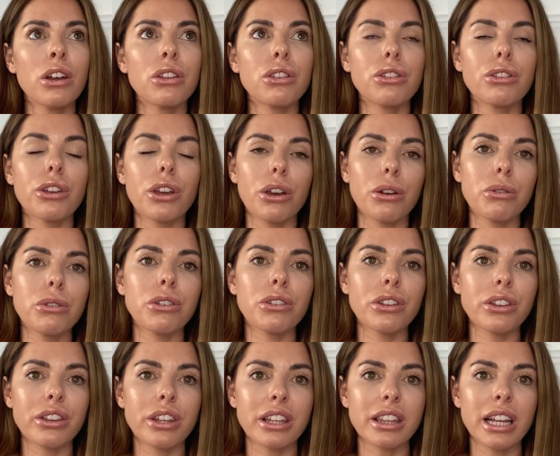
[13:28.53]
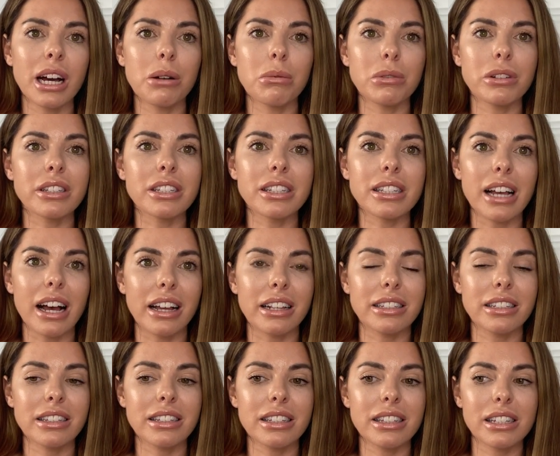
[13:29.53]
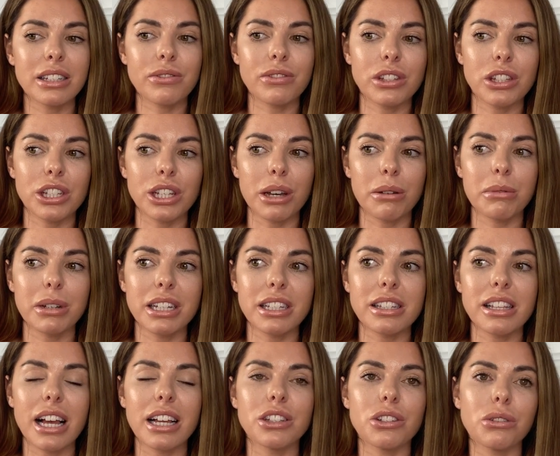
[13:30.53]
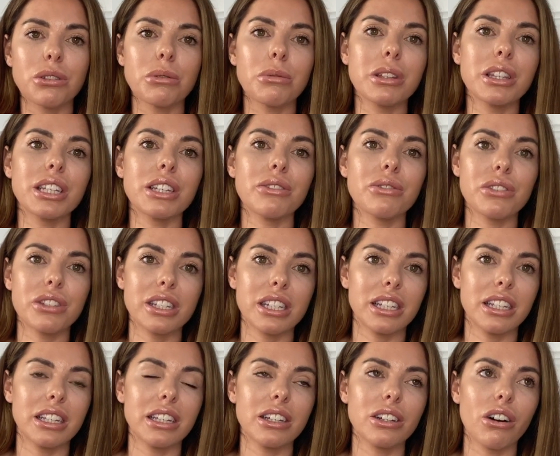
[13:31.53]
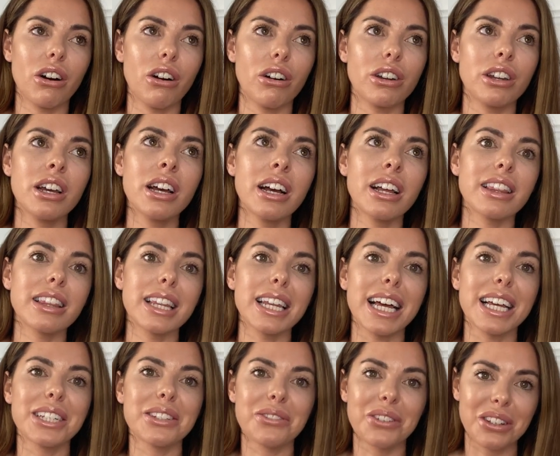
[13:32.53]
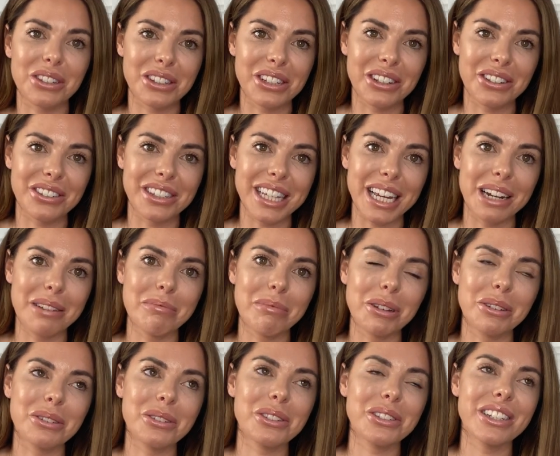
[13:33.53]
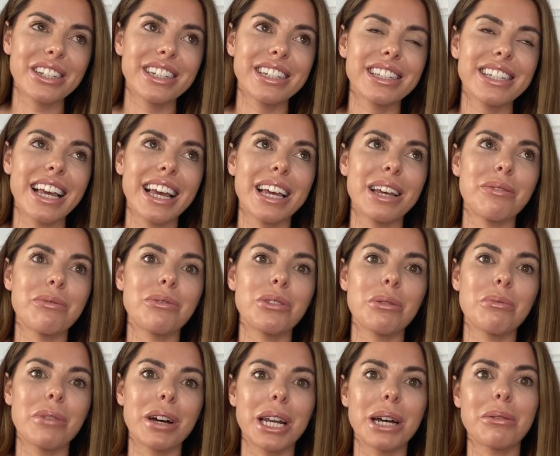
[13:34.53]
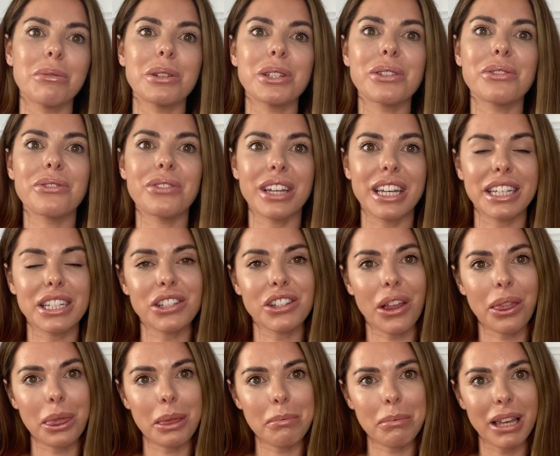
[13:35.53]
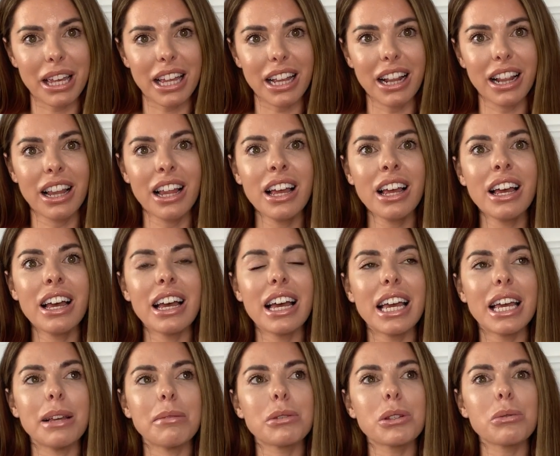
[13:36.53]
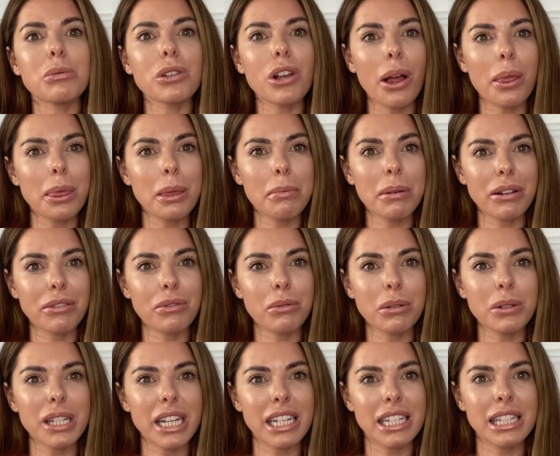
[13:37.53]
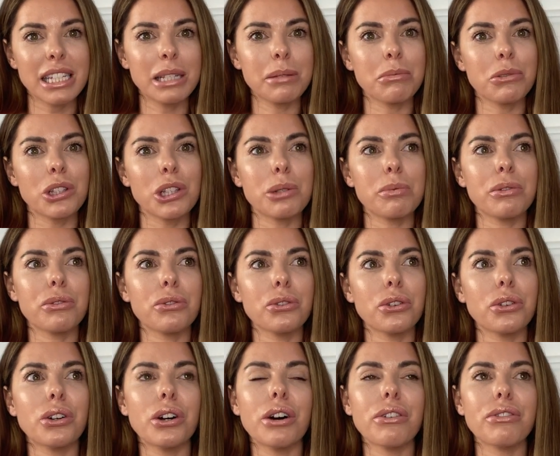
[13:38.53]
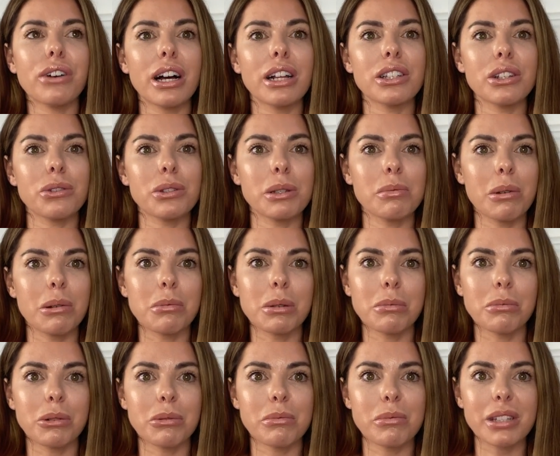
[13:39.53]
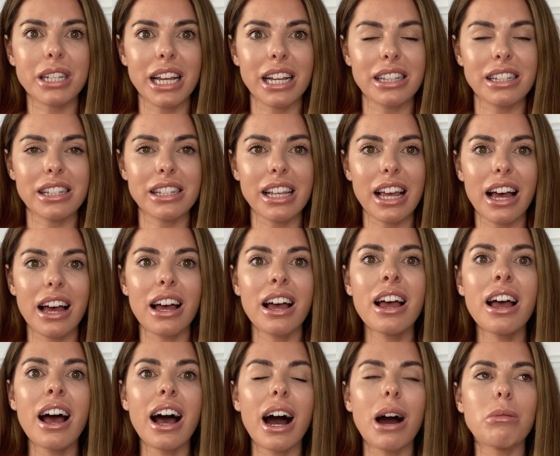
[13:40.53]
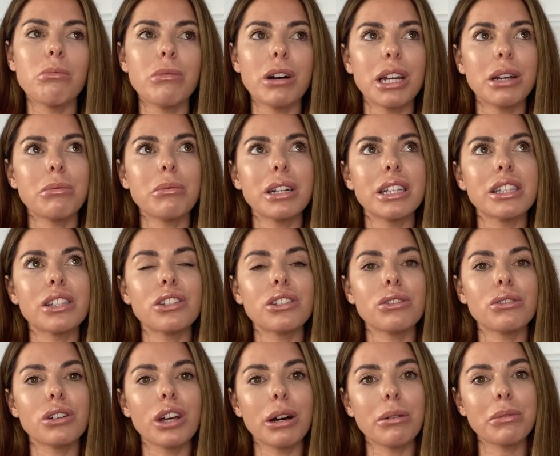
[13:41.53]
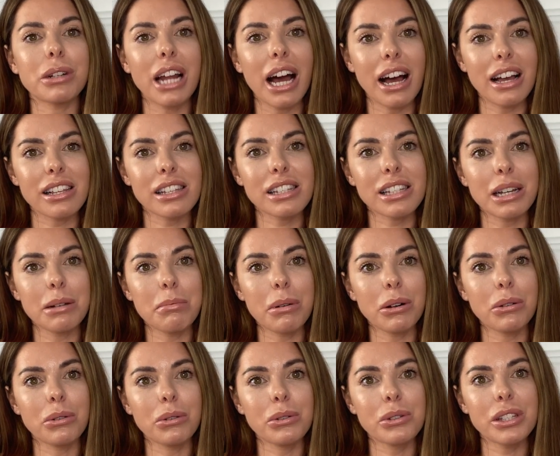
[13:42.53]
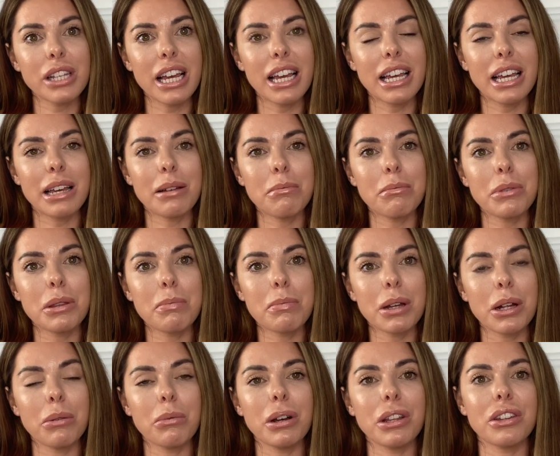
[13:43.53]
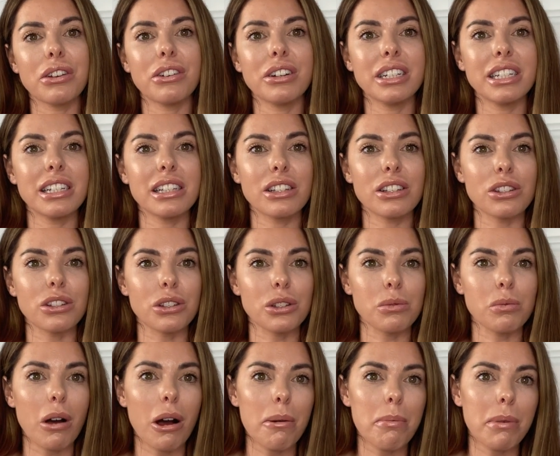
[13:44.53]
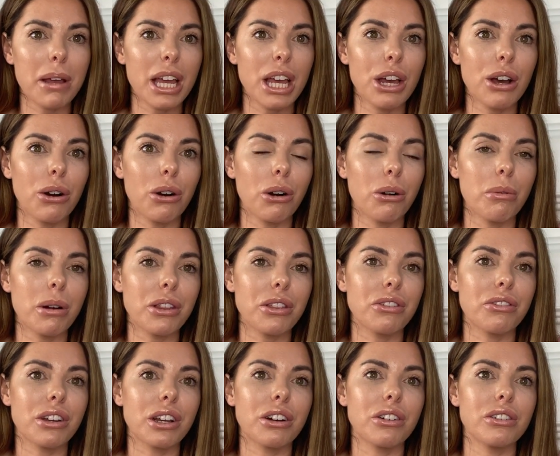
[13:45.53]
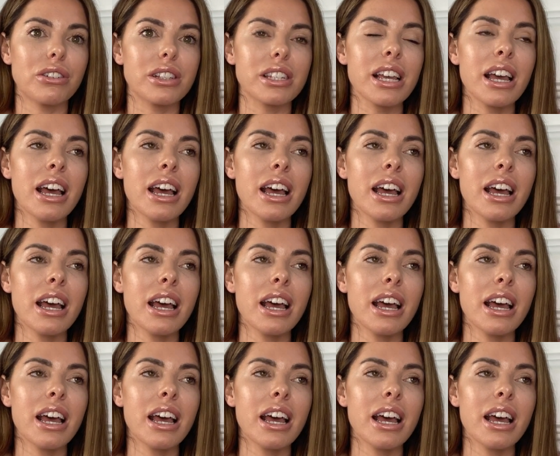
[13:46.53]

The only other thing that I wanted to add into this video is, I don't know whether you've seen on the last photos that I posted from when I was first on the pill. So I was on the pill for about 18 months before I found out about my mum's cancer, and when I went to go and ask about the pill, whether I needed to swap it or whether it could